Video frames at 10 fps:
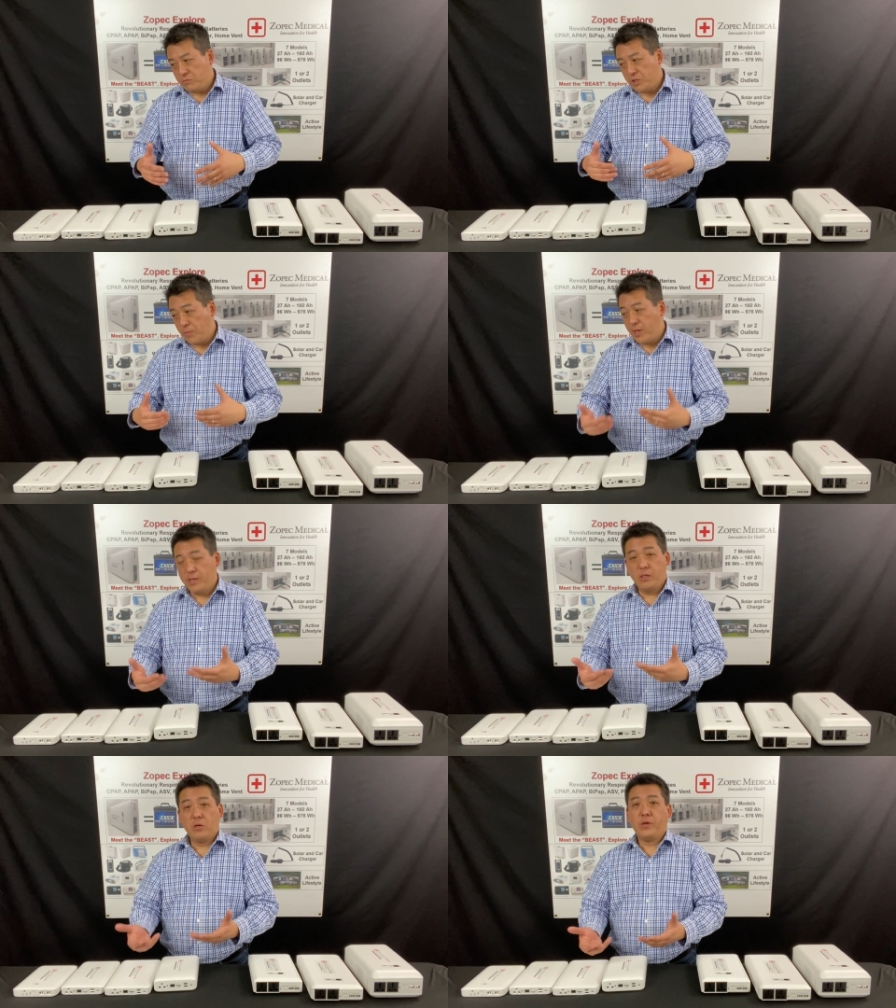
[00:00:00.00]
somebody
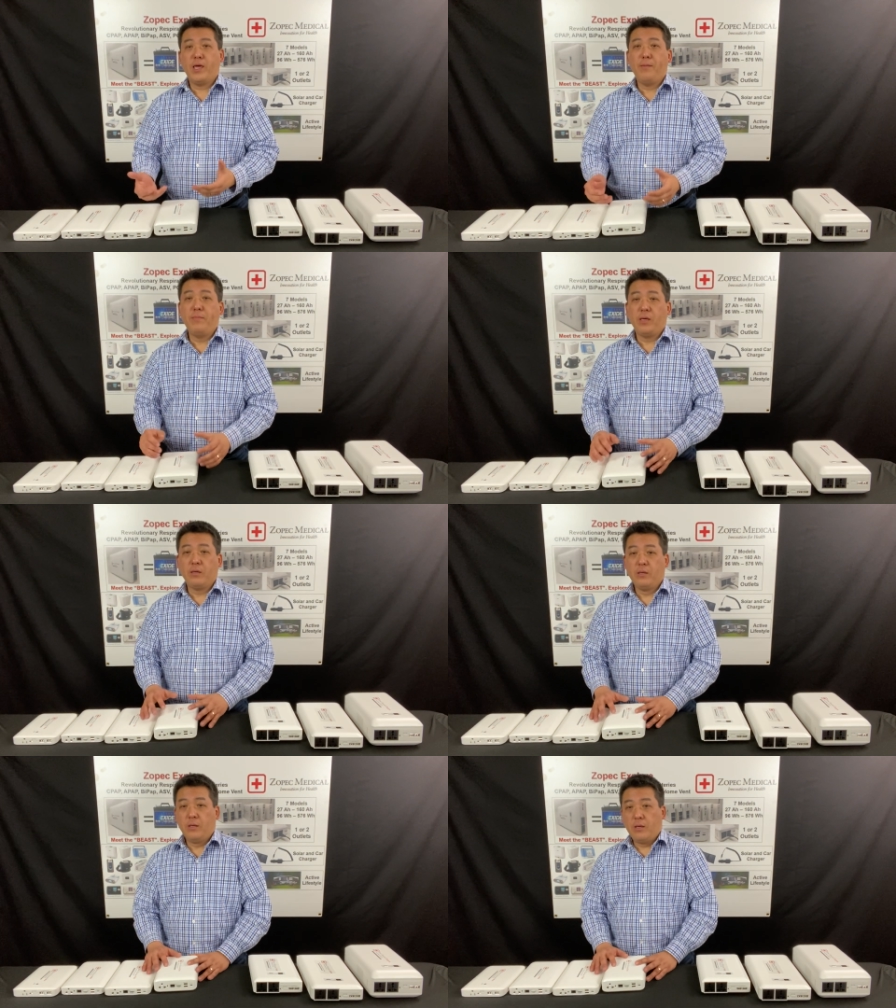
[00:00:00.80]
can go camping